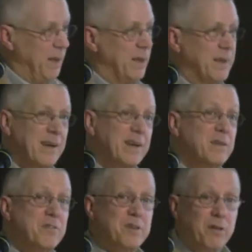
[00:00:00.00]
and a
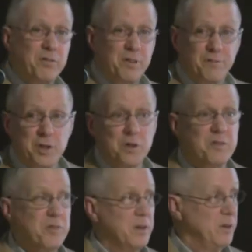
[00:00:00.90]
kind of self
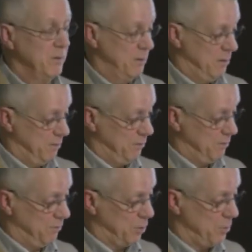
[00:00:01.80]
sufficiency
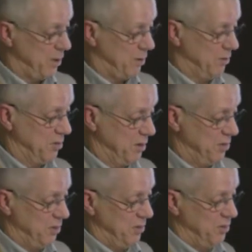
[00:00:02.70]
for American
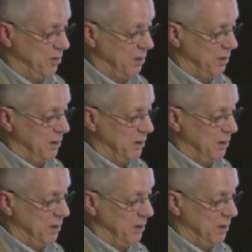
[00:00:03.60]
citizens.